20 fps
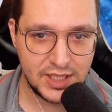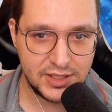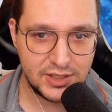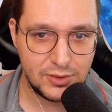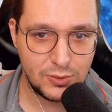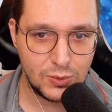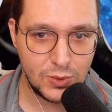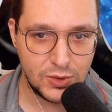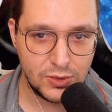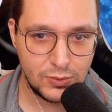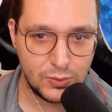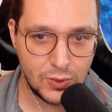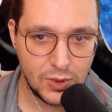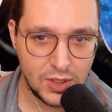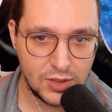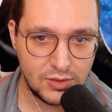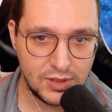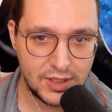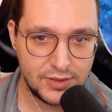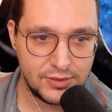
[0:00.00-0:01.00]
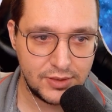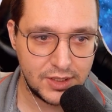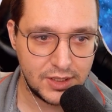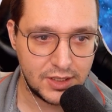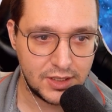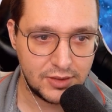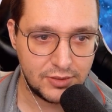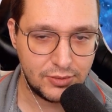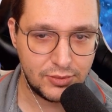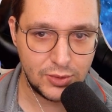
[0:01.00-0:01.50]
your World of Warcraft
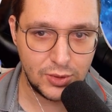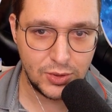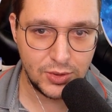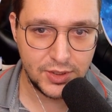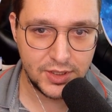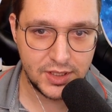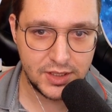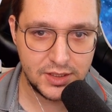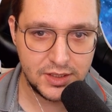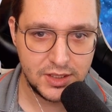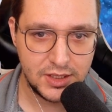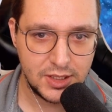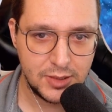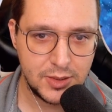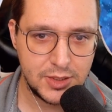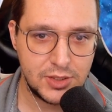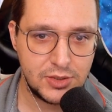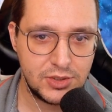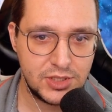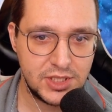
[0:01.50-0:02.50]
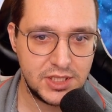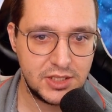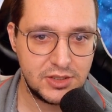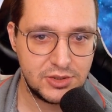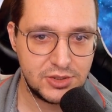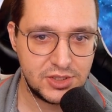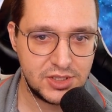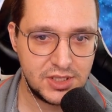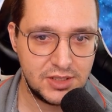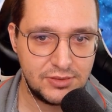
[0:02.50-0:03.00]
folder, which using your
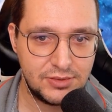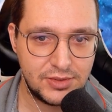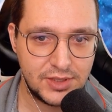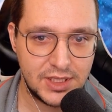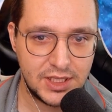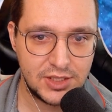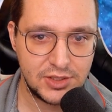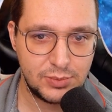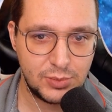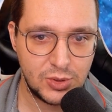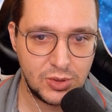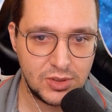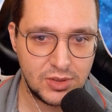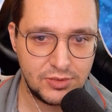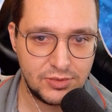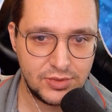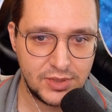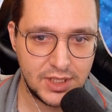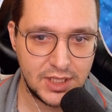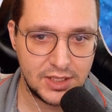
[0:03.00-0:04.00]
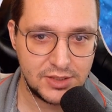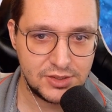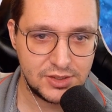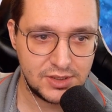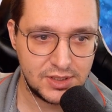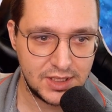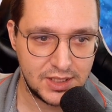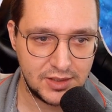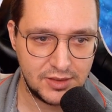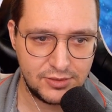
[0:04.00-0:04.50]
C files, program files,
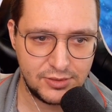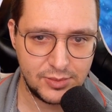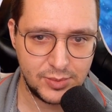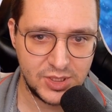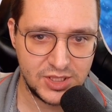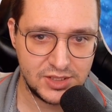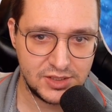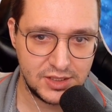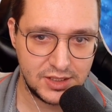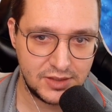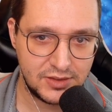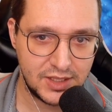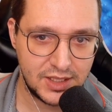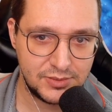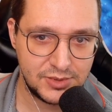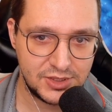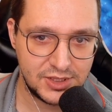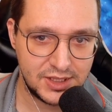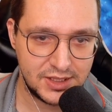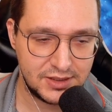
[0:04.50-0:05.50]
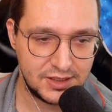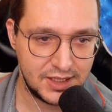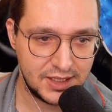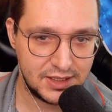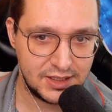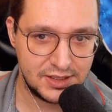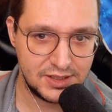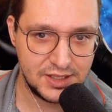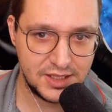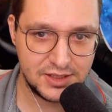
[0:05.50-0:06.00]
and then for me times
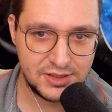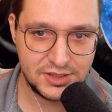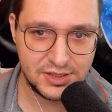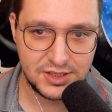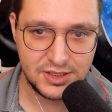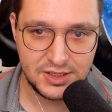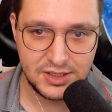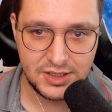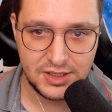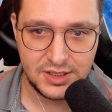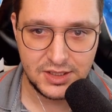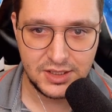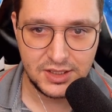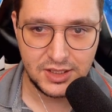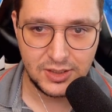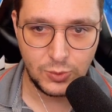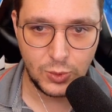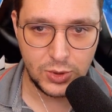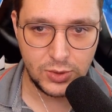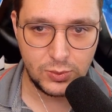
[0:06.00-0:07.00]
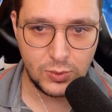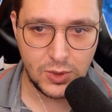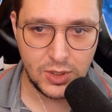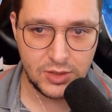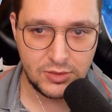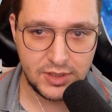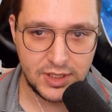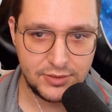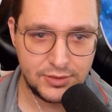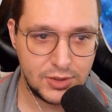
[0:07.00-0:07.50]
86. World of
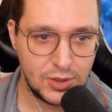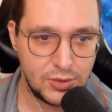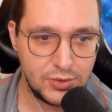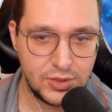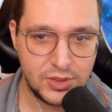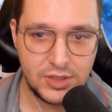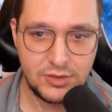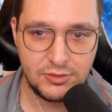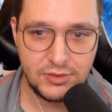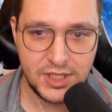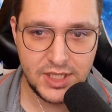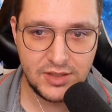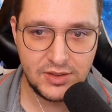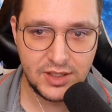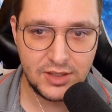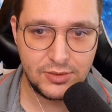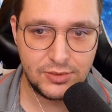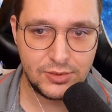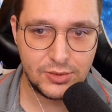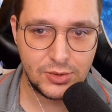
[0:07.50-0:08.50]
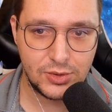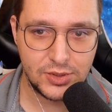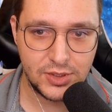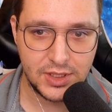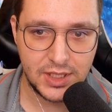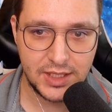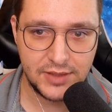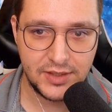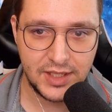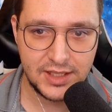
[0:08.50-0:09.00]
Warcraft, go into the retail folder
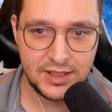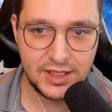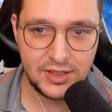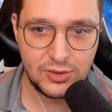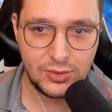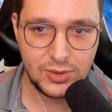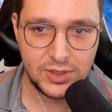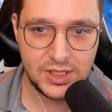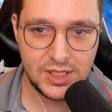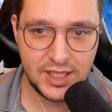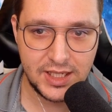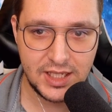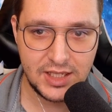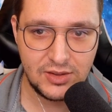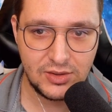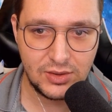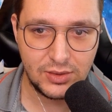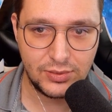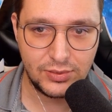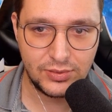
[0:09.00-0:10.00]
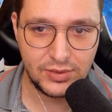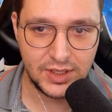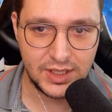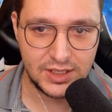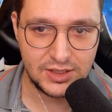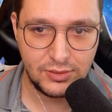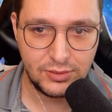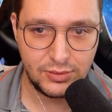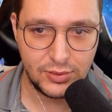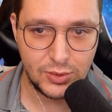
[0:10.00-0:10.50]
and then into the
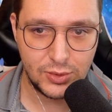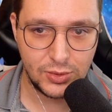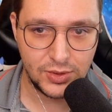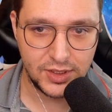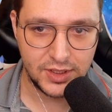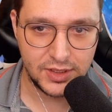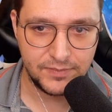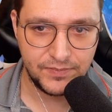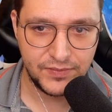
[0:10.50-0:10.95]
interface folder.